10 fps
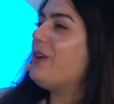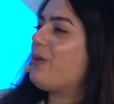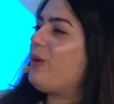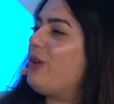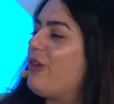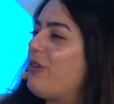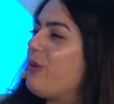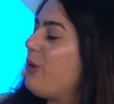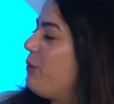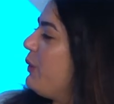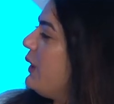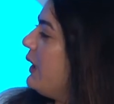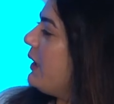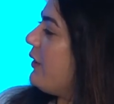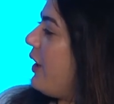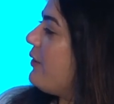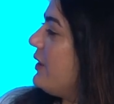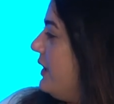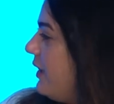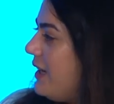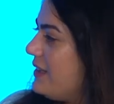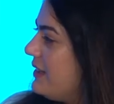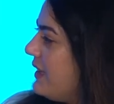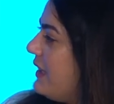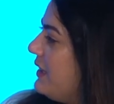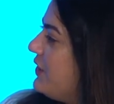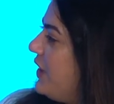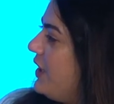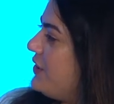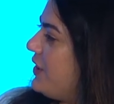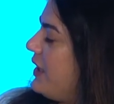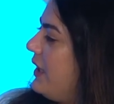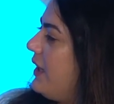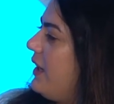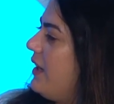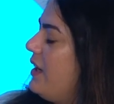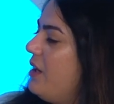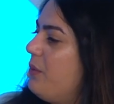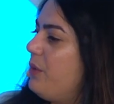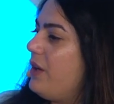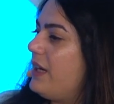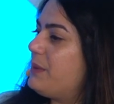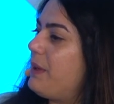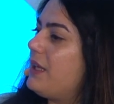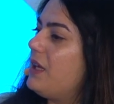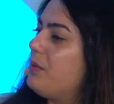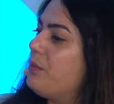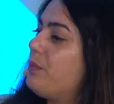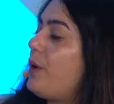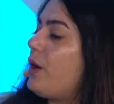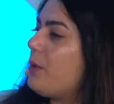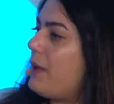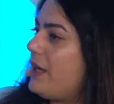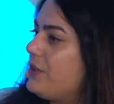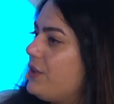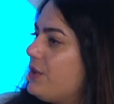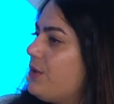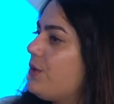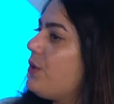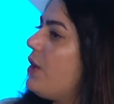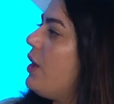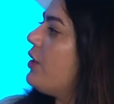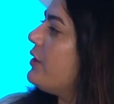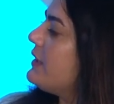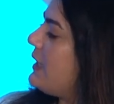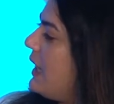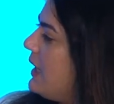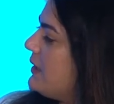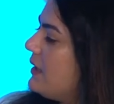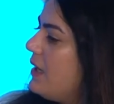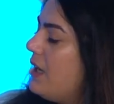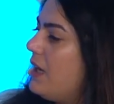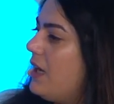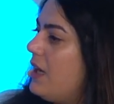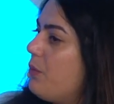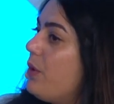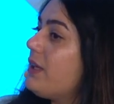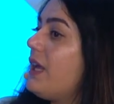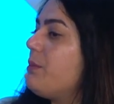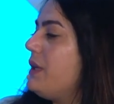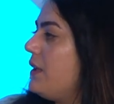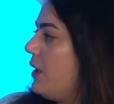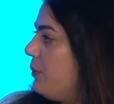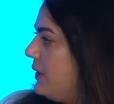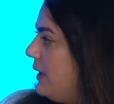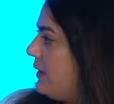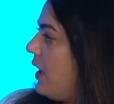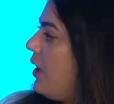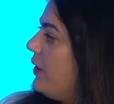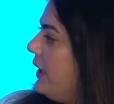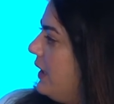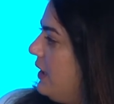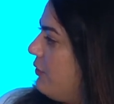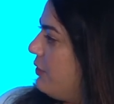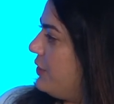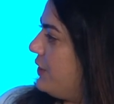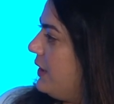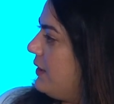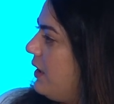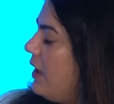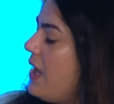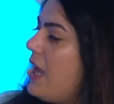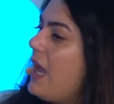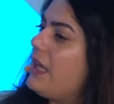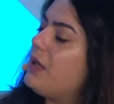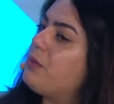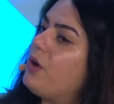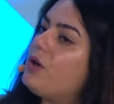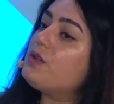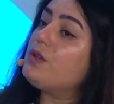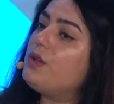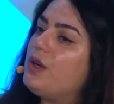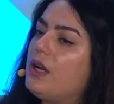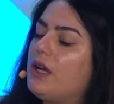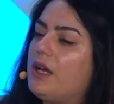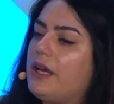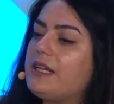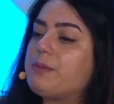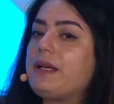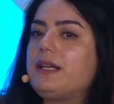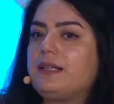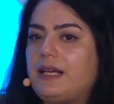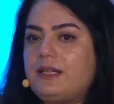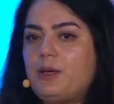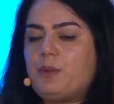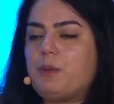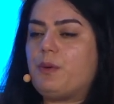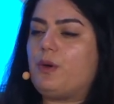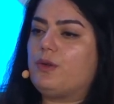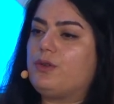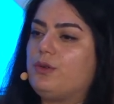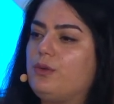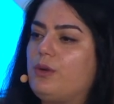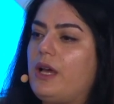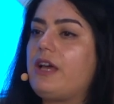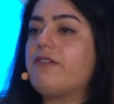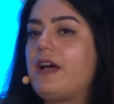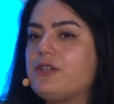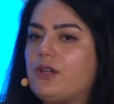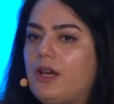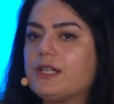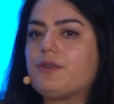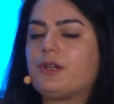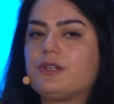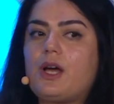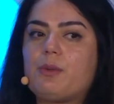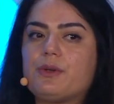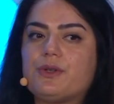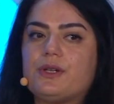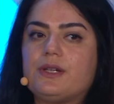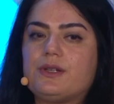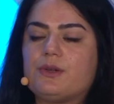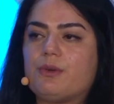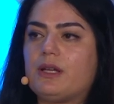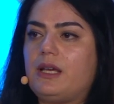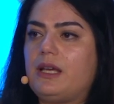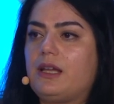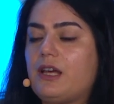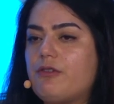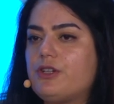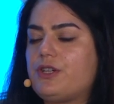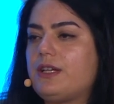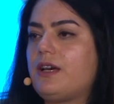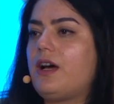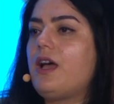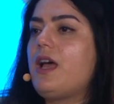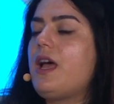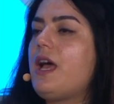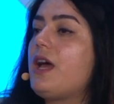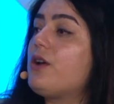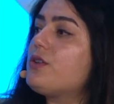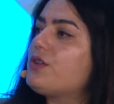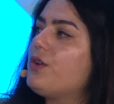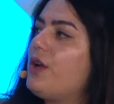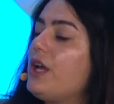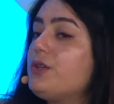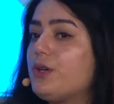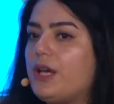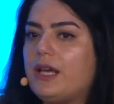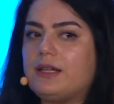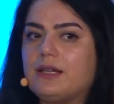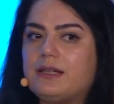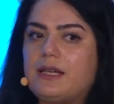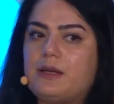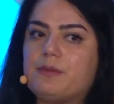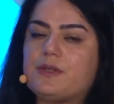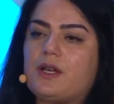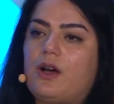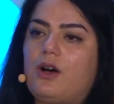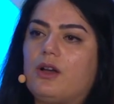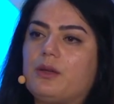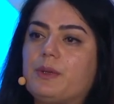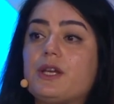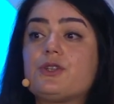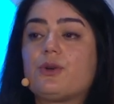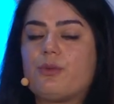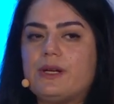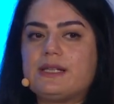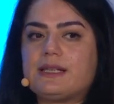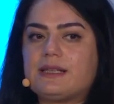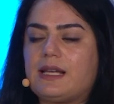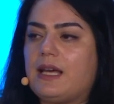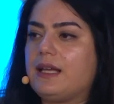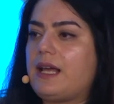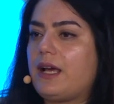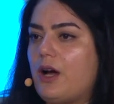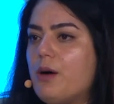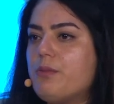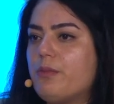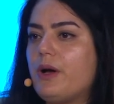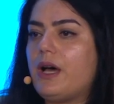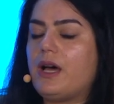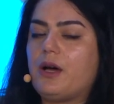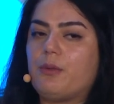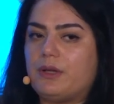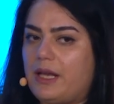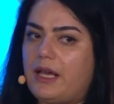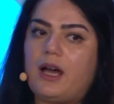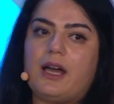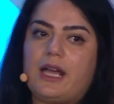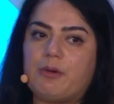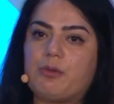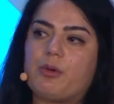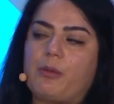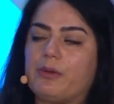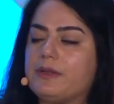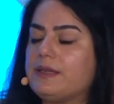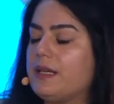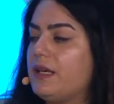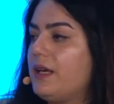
role of everyone building around data, as you said, is changing. We are expecting product managers to sort of understand what can be done with data, how they can leverage data. And then we're also expecting data people to evangelize for these opportunities to really leverage data and also educate the teams on the potential risks that come with AI and with probabilistic